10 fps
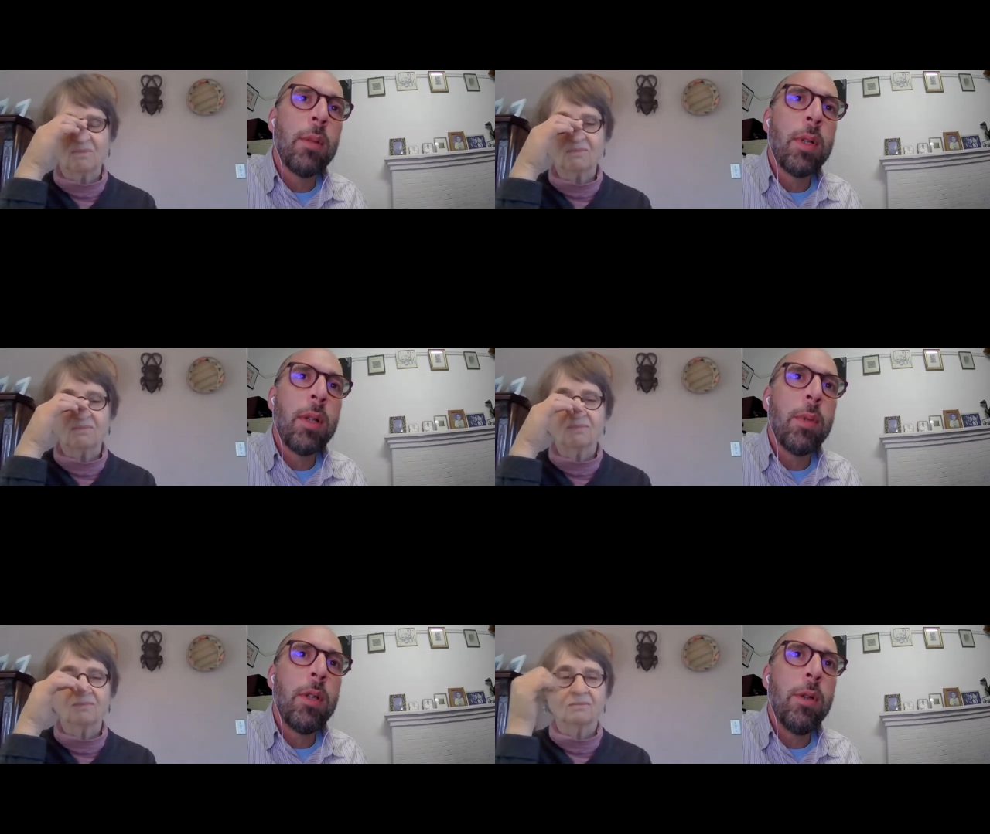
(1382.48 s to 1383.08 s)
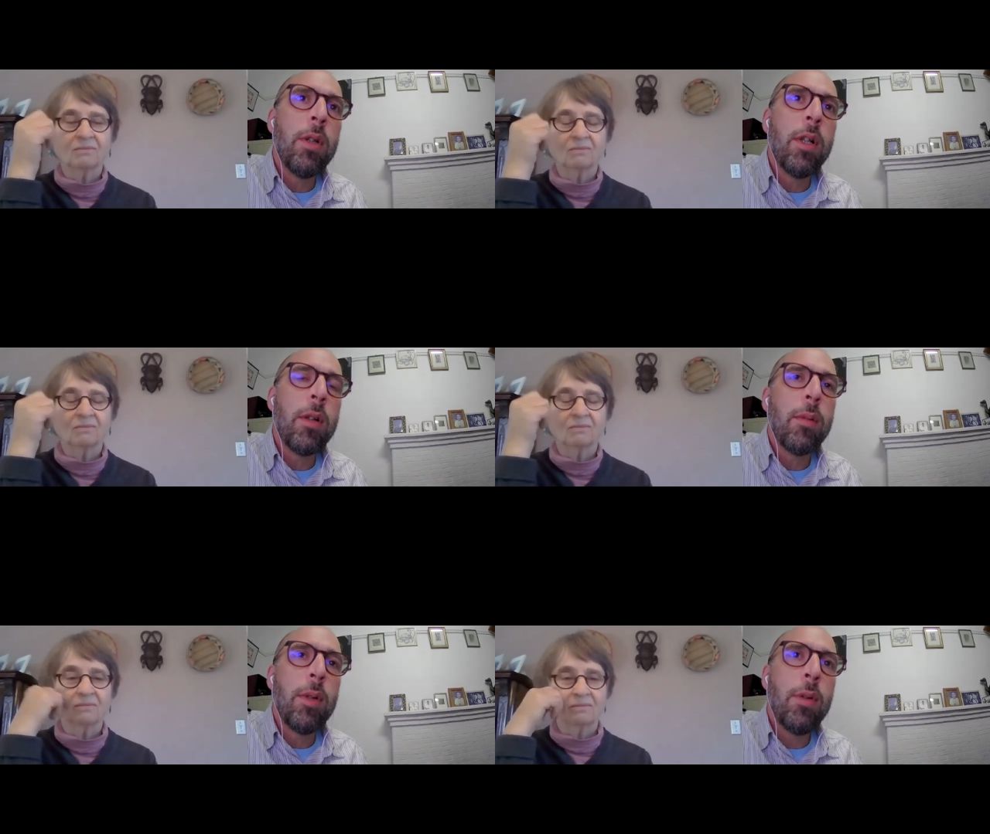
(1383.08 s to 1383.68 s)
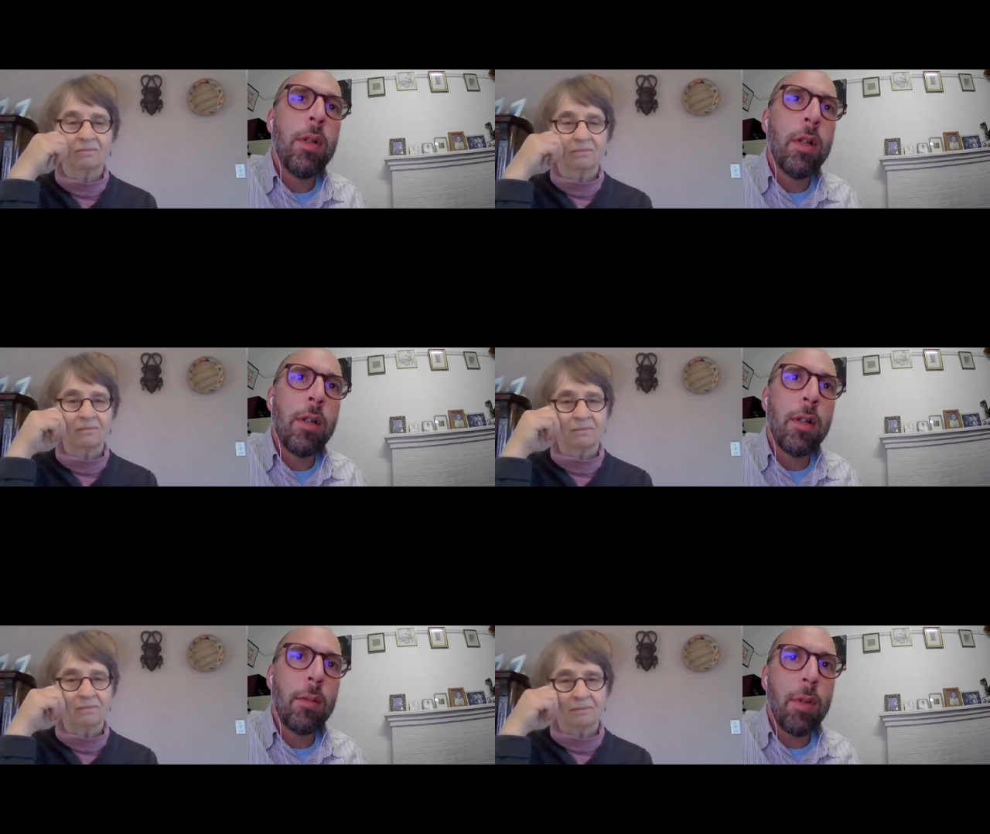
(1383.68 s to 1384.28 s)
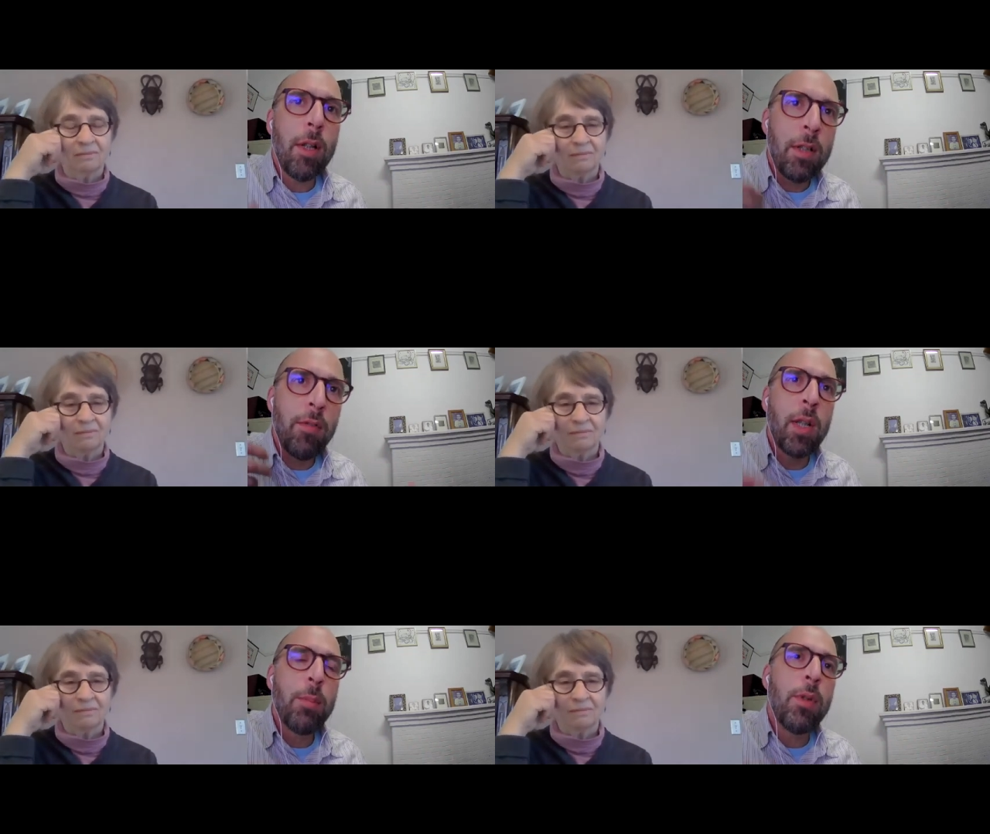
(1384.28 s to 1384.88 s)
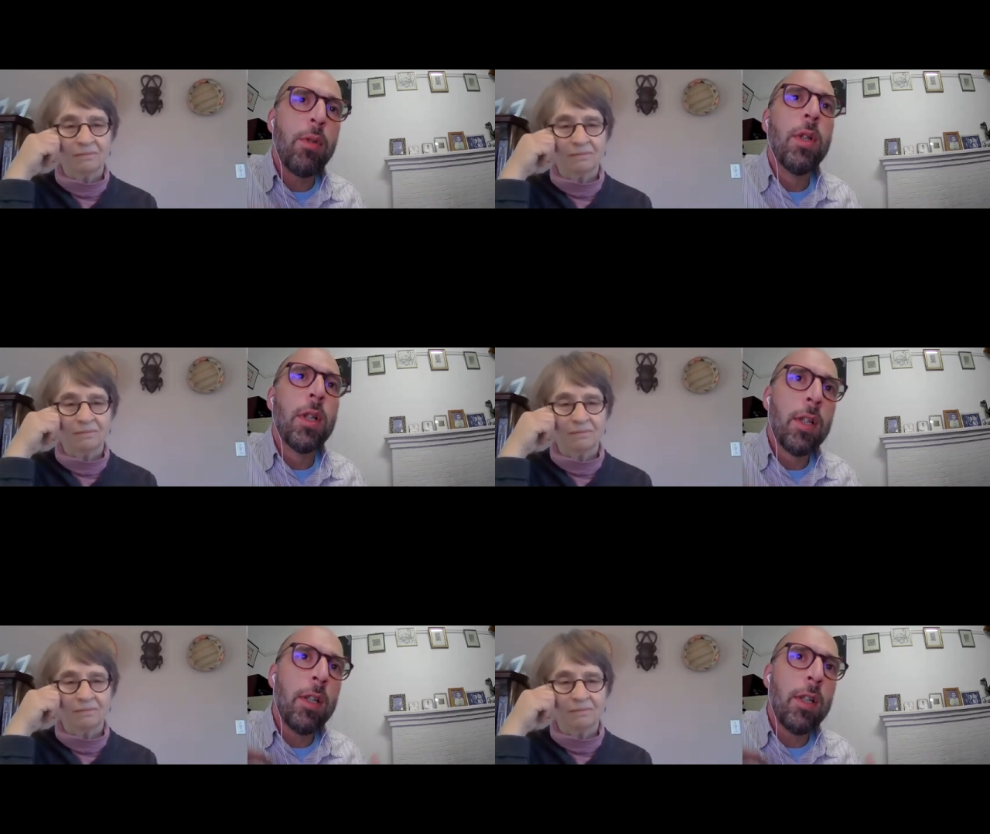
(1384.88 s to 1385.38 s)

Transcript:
Speaker 1: but I mean, you are you are a, a development worker.